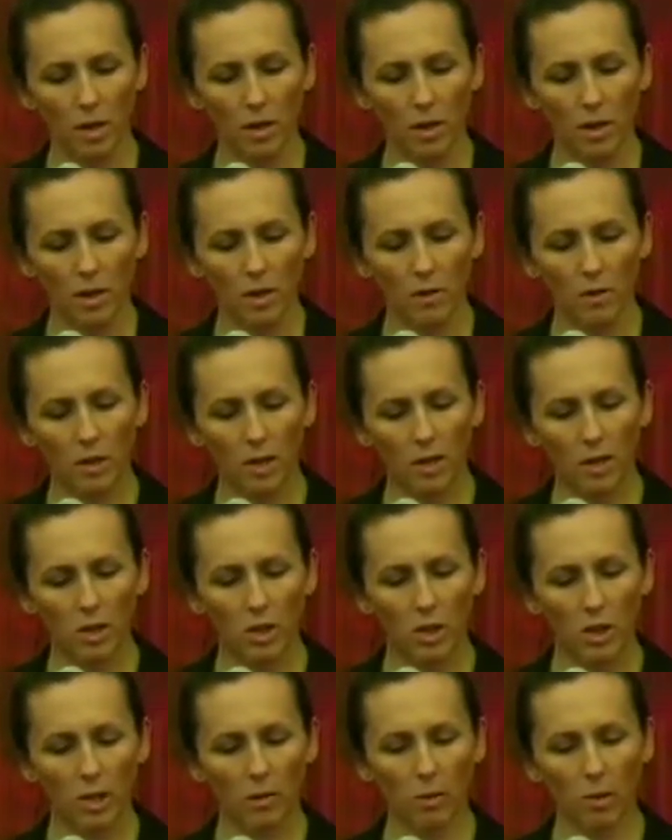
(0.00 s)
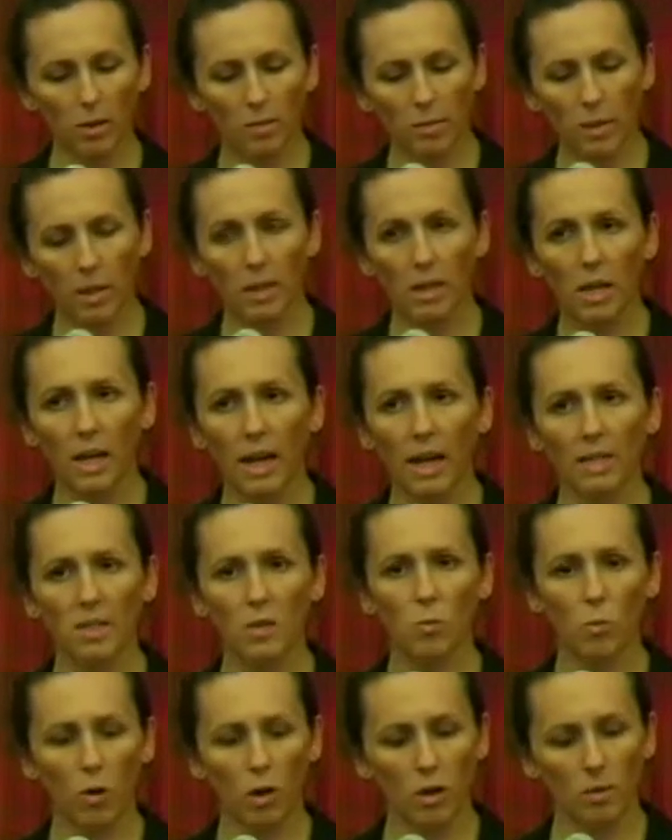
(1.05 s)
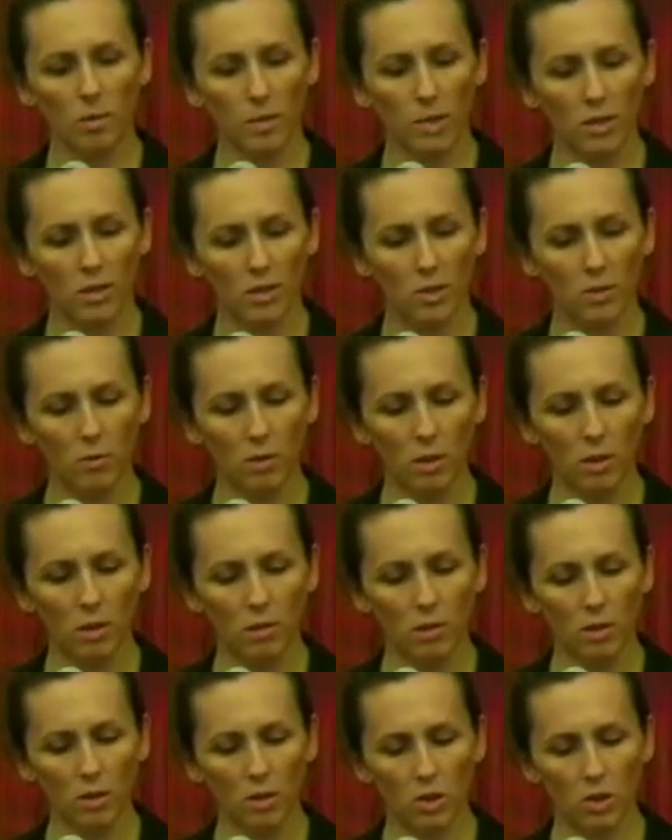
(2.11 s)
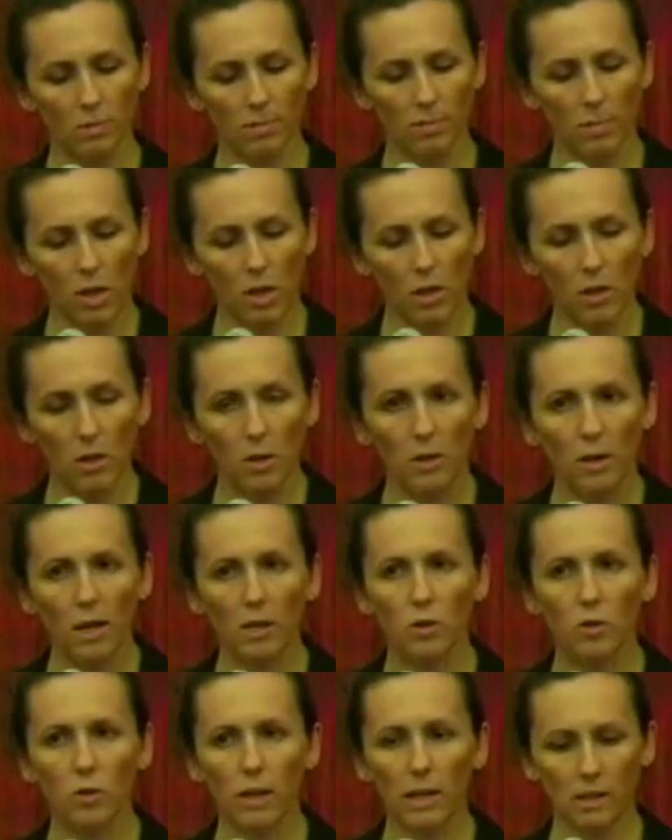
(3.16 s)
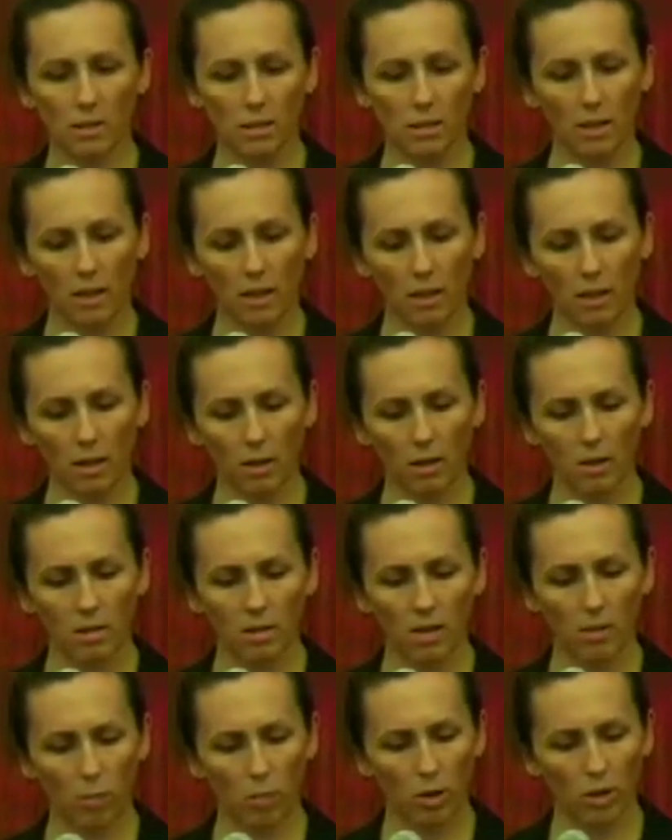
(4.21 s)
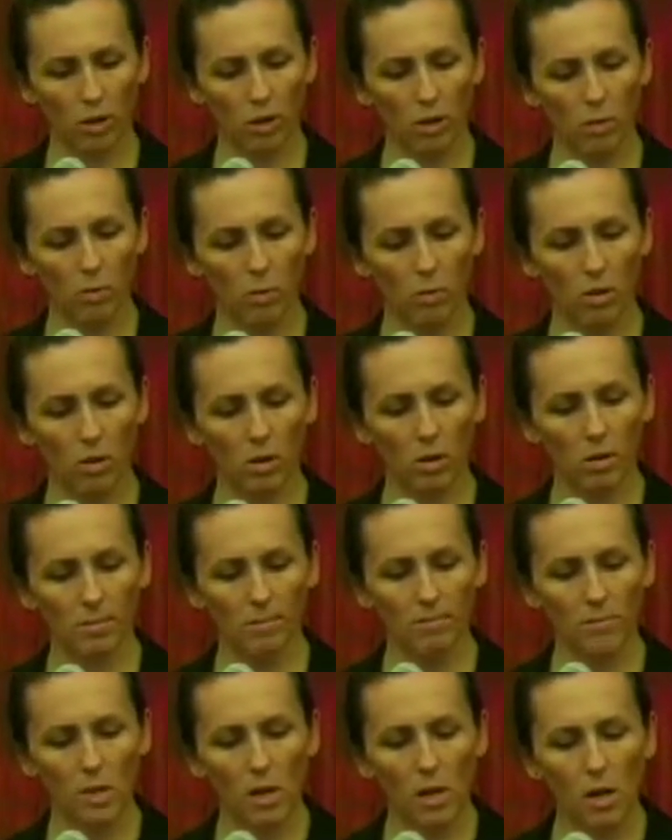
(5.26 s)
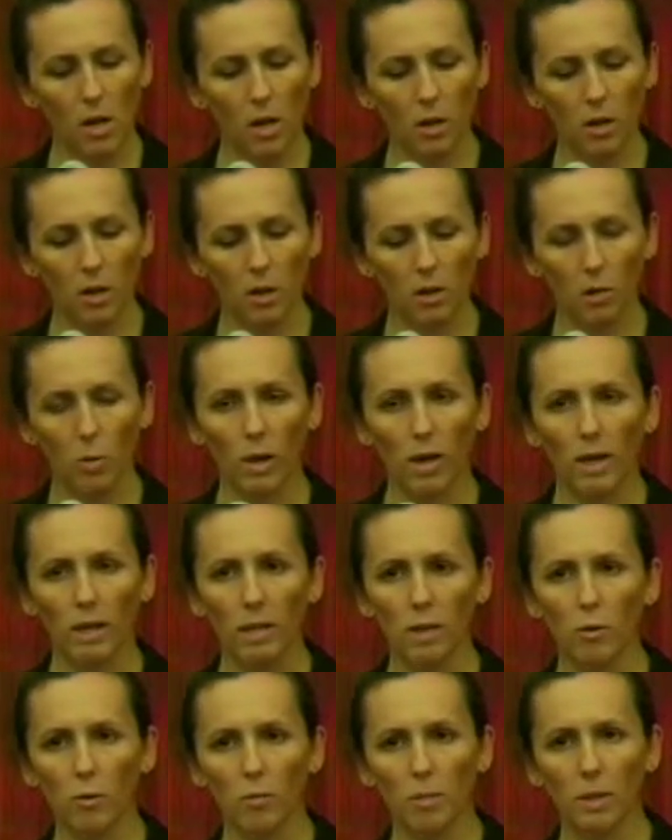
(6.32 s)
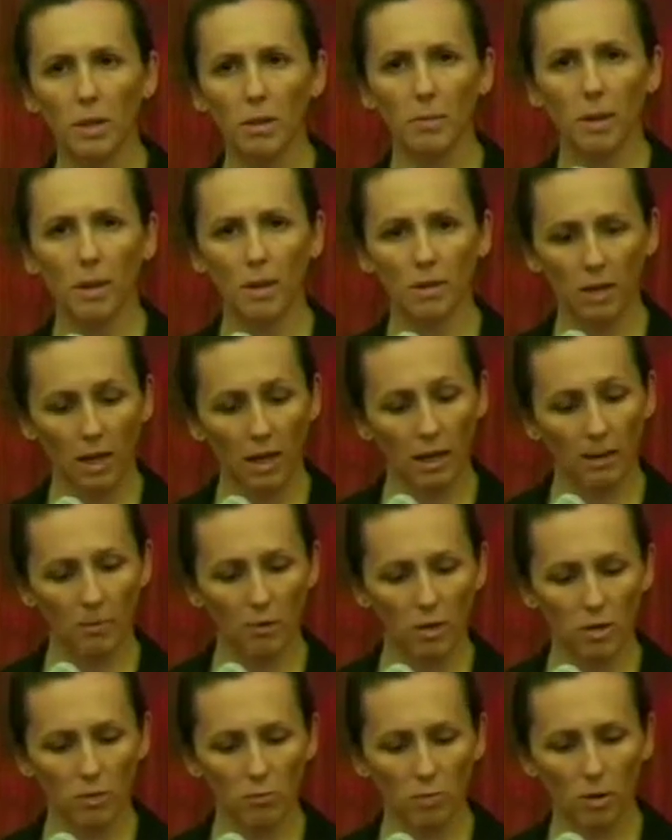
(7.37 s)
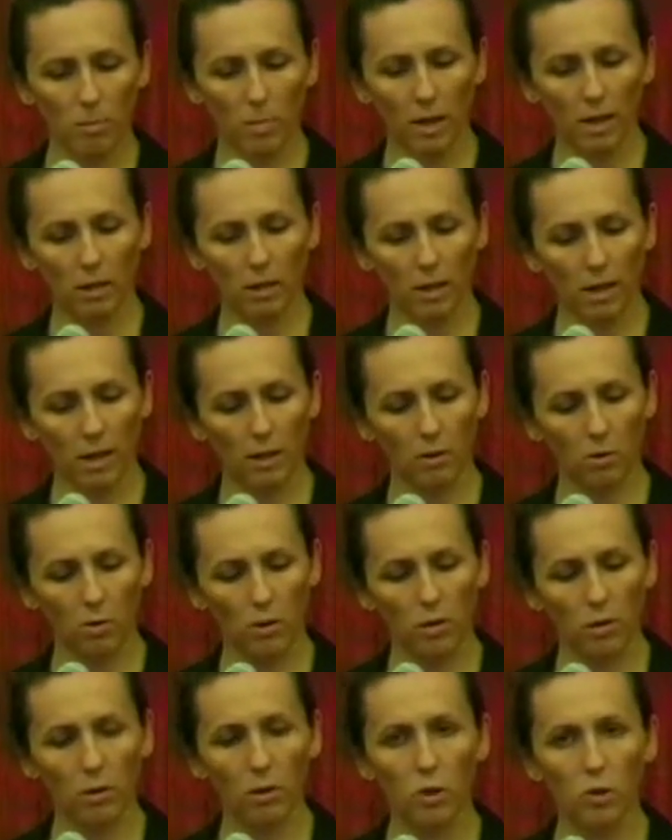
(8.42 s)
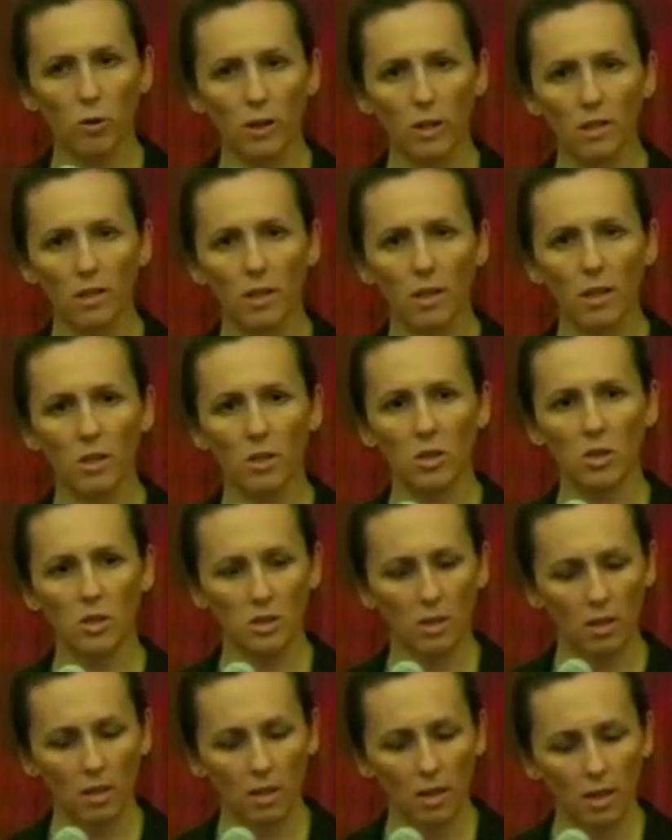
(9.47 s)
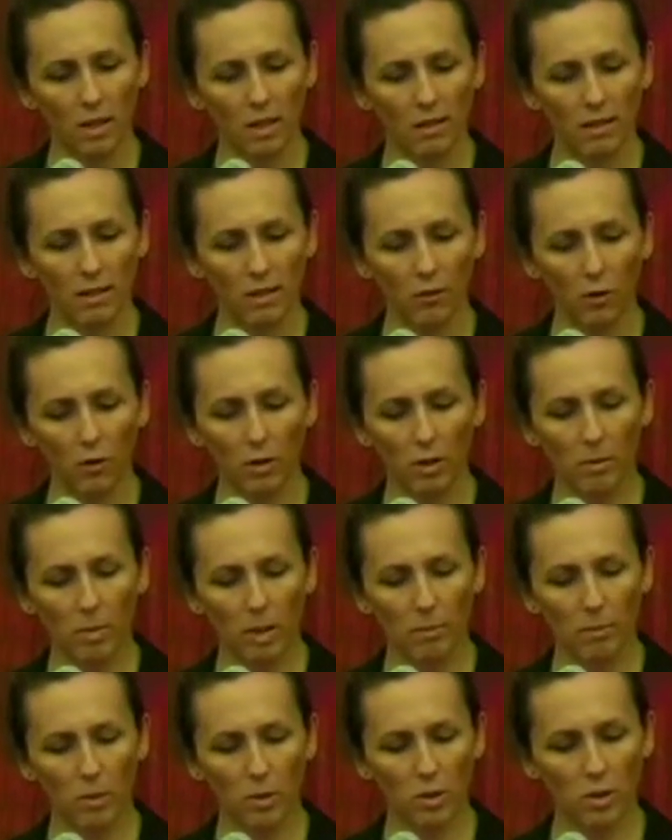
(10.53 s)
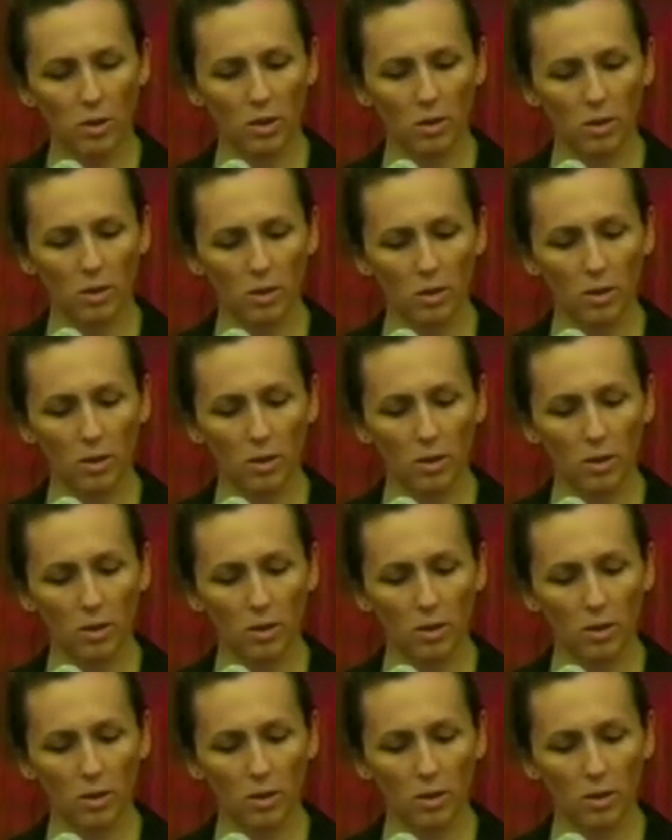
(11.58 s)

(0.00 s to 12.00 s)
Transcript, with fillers: You take a shower, and the gas and water meters note the usage. You get dressed and get on the subway to go to work. Along the way, you appear on cameras run by your landlord, the transit agency, several nearby merchants, the